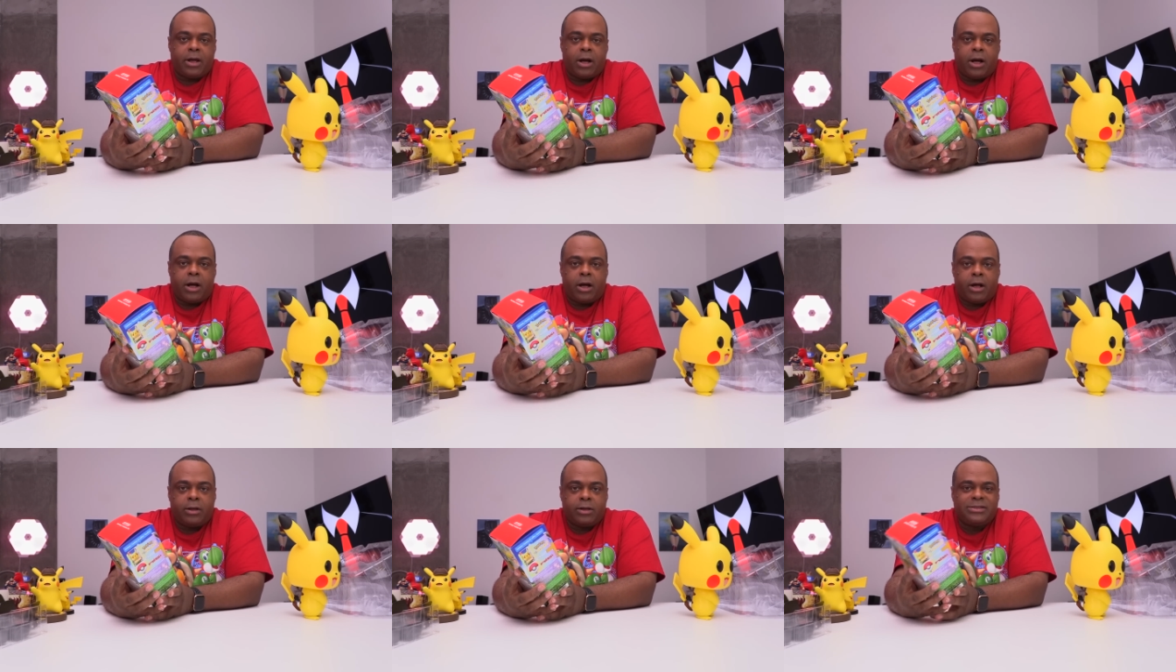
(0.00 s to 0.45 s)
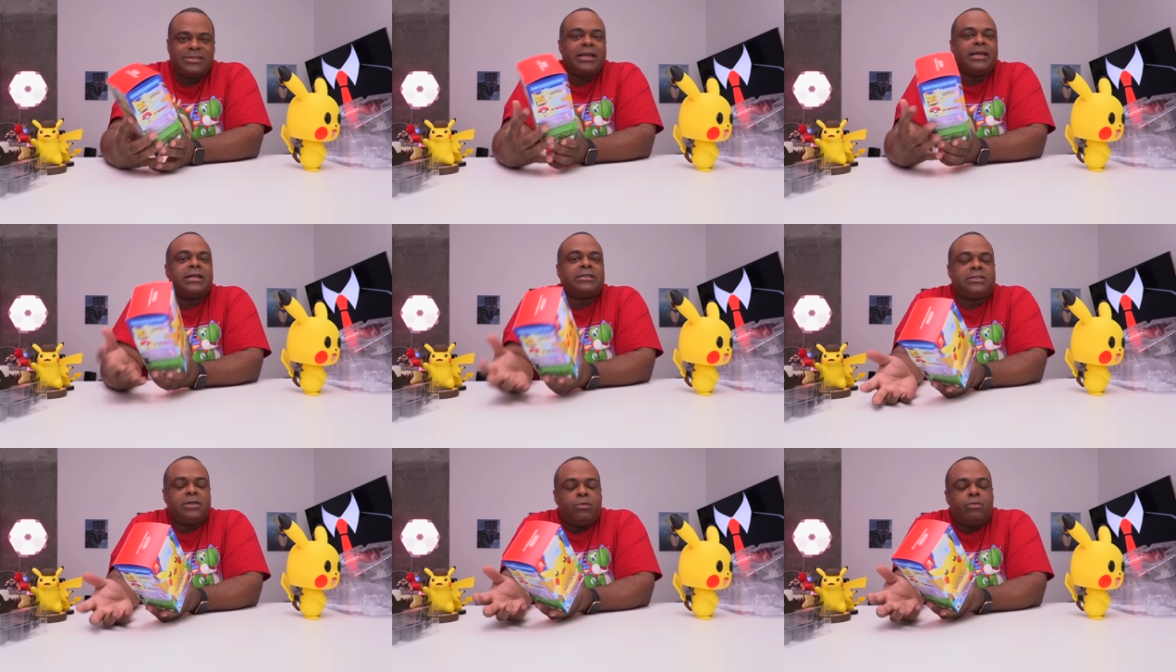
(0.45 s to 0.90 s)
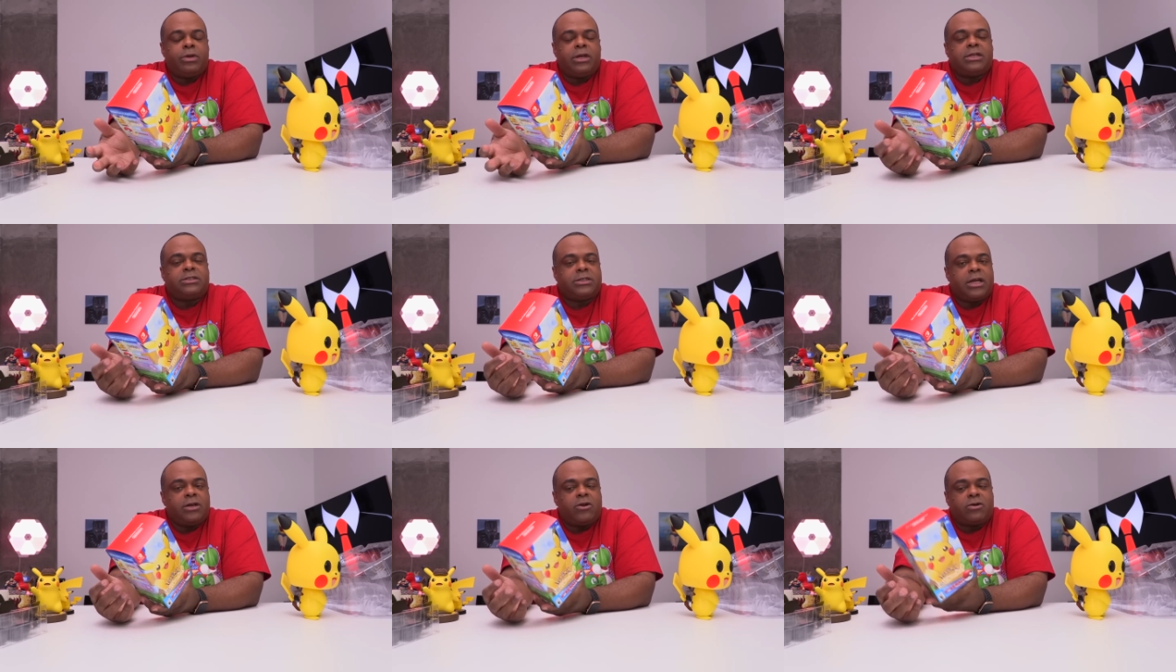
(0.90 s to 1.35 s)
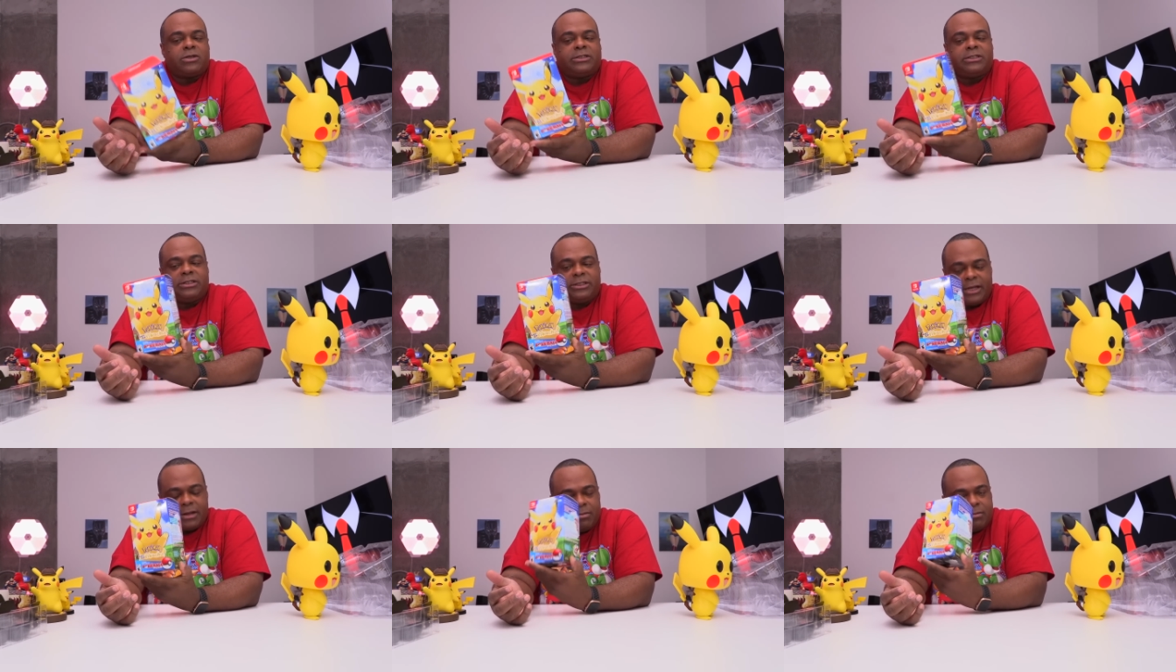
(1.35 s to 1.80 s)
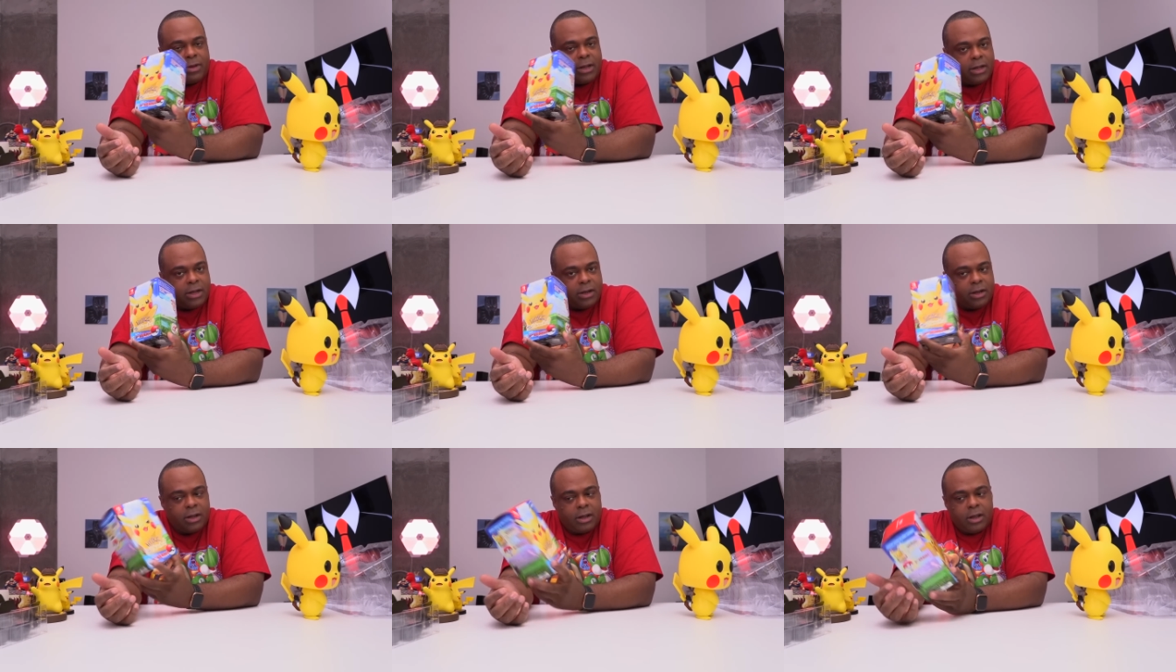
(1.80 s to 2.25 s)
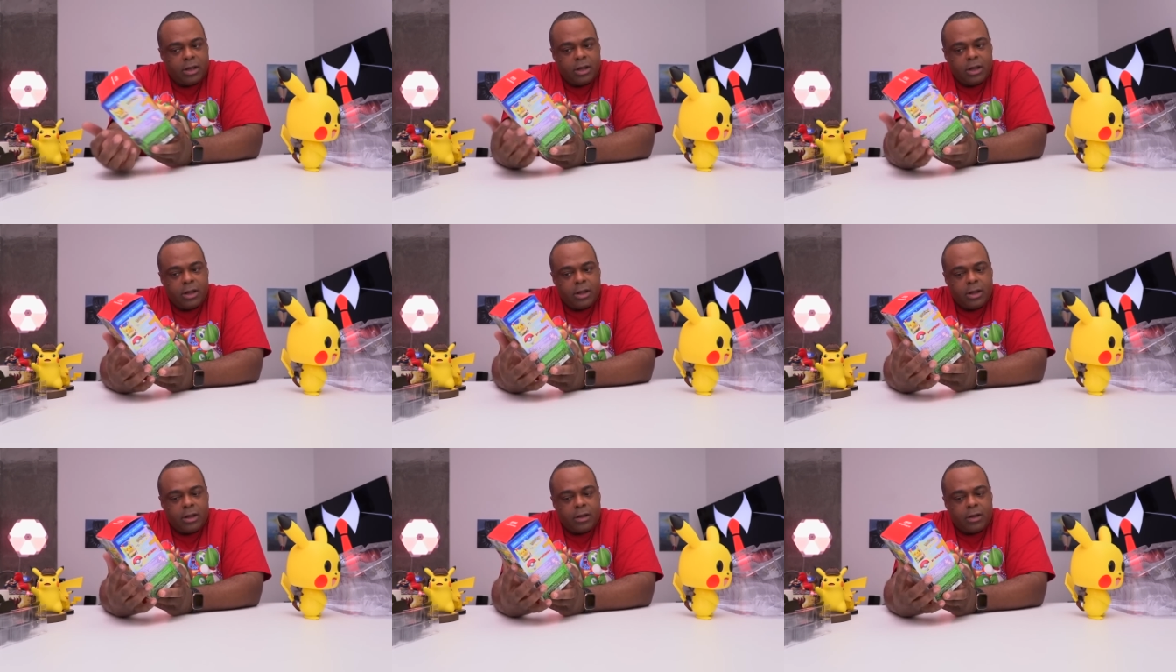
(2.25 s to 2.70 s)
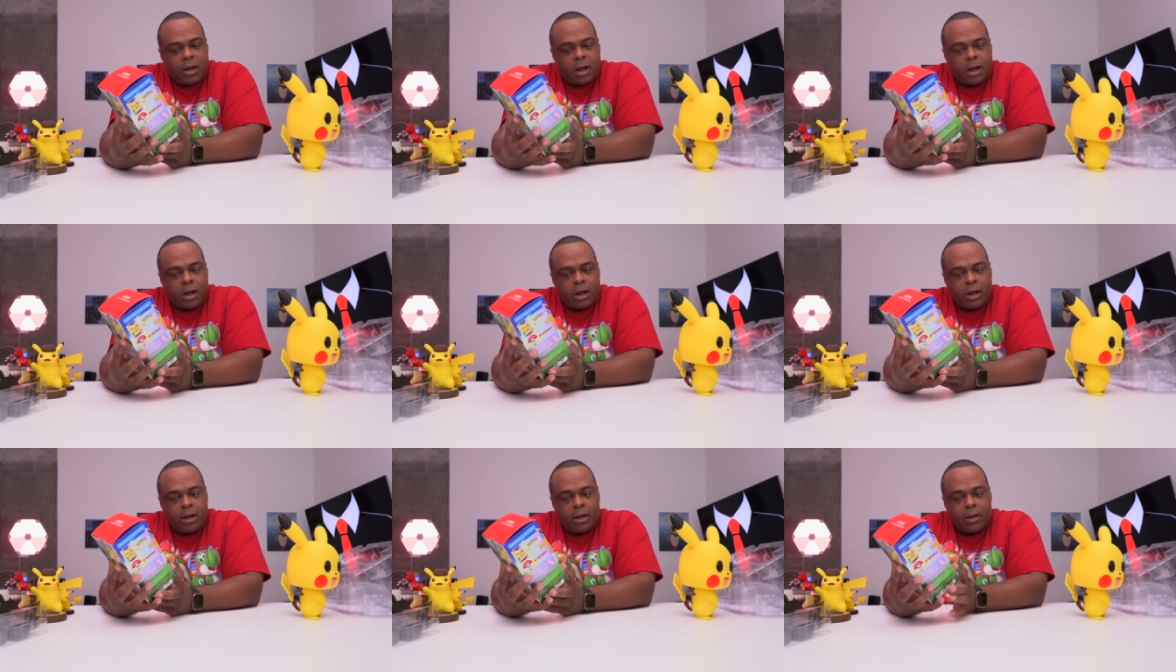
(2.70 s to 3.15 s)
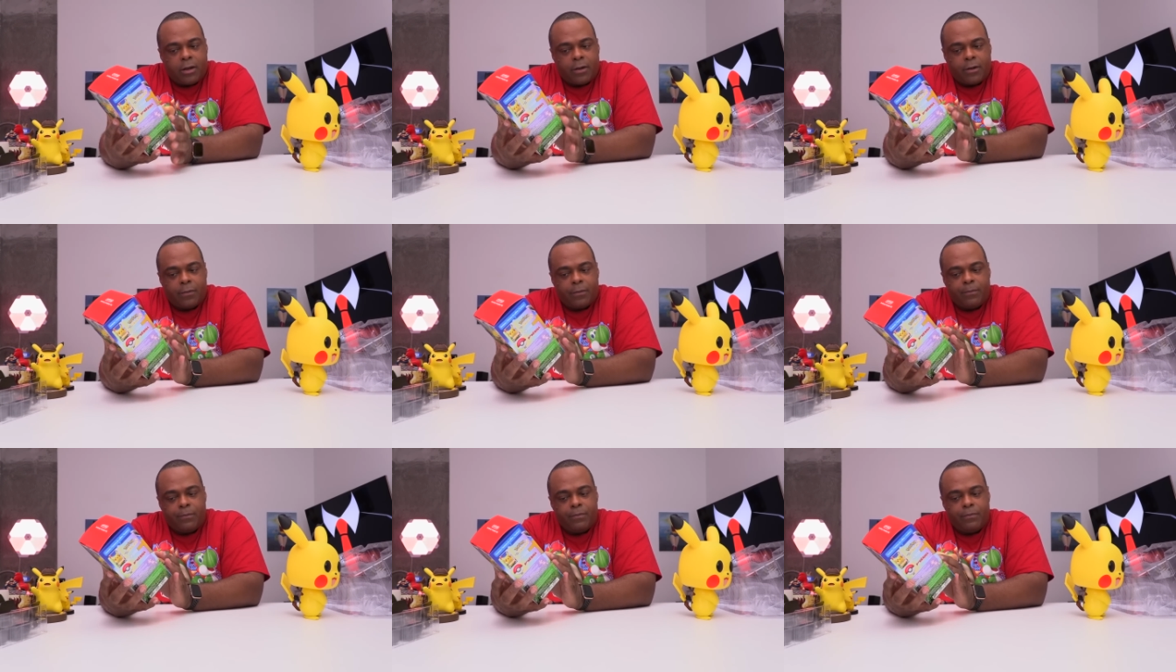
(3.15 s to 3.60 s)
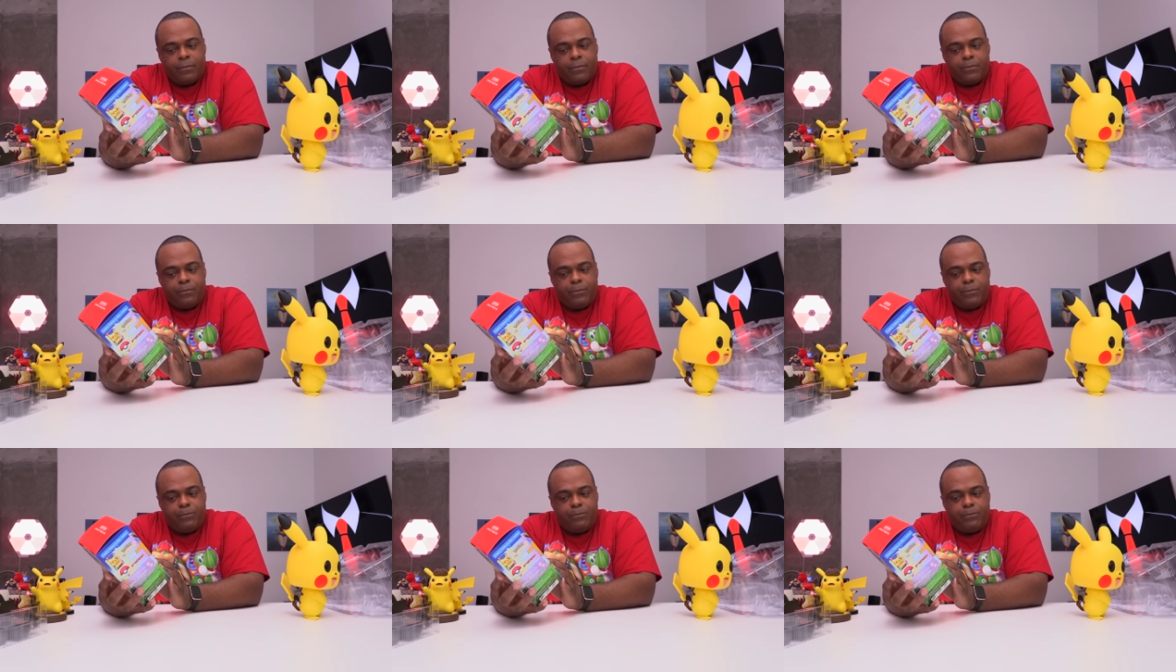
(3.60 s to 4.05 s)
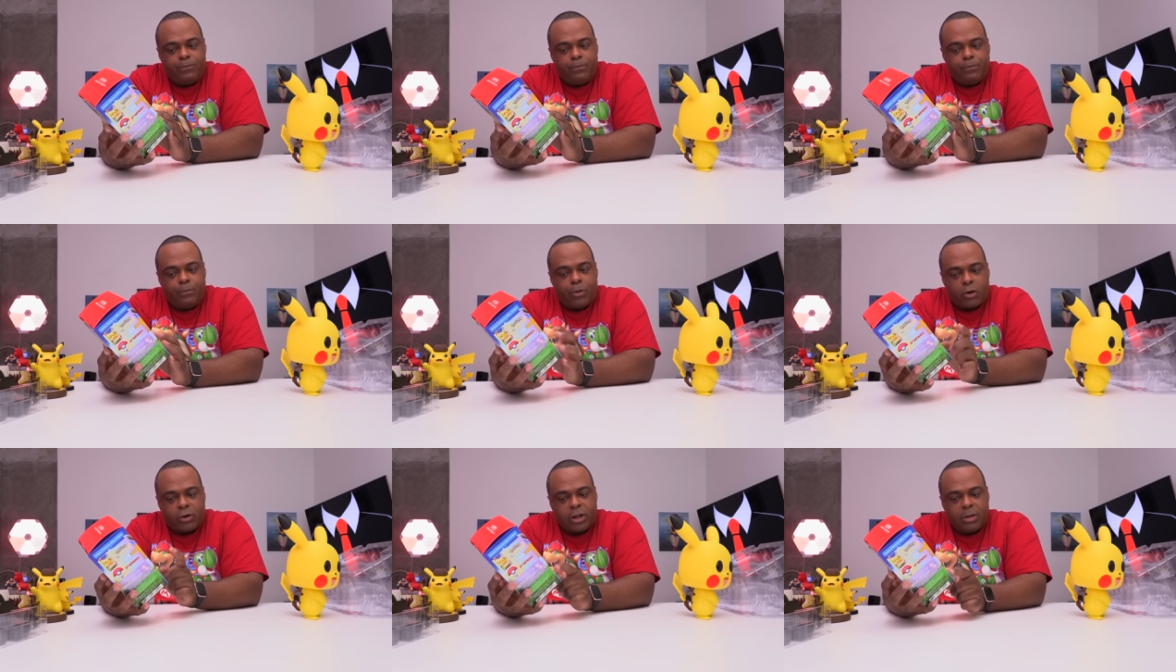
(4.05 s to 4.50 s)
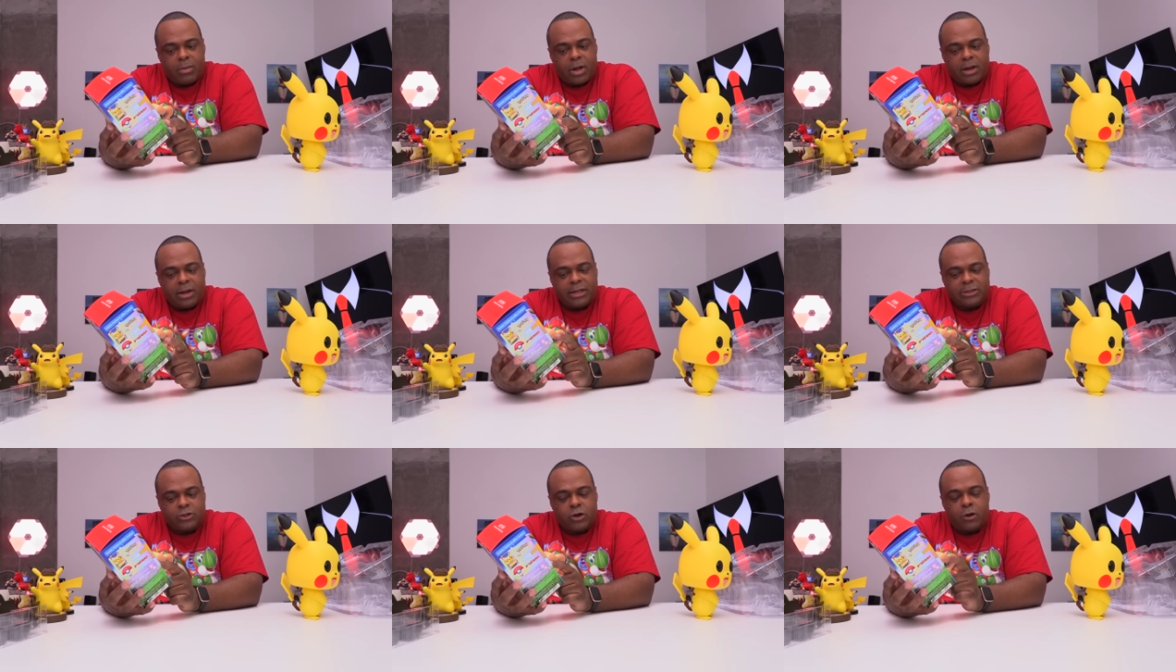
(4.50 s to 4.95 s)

Uh, see, Nintendo sent me uh, Pokemon Let's